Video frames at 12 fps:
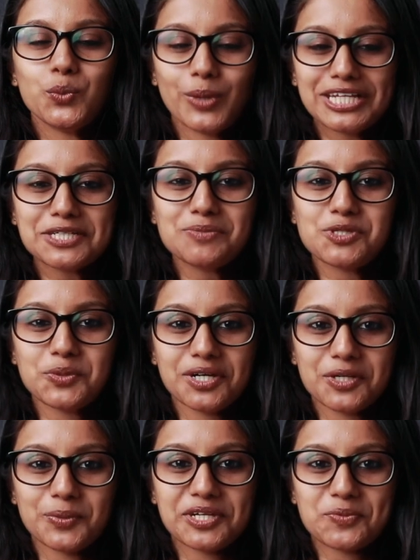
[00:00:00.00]
Welcome to a
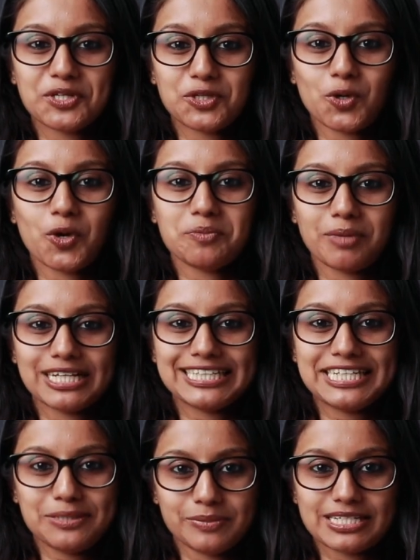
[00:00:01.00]
quick video on bulk
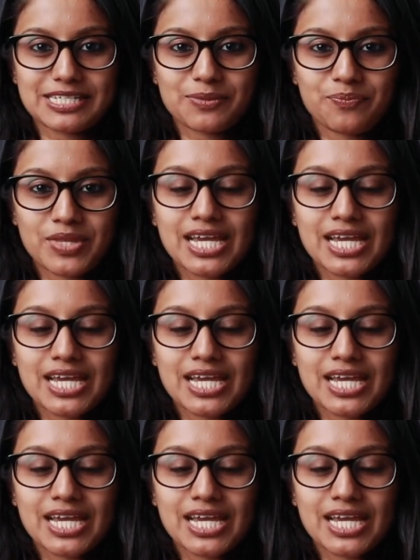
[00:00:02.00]
emails.